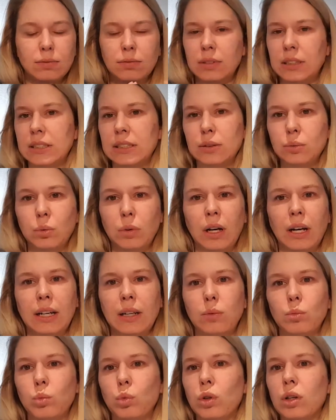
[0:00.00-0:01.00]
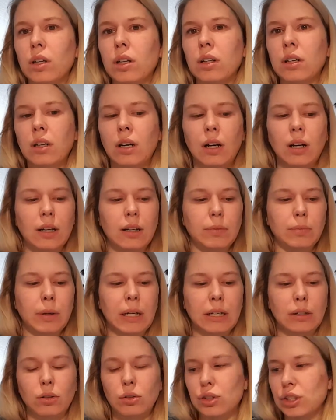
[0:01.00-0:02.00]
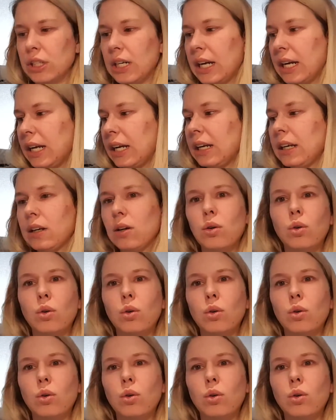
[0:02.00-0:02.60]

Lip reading: this is where I can work on my crocheting,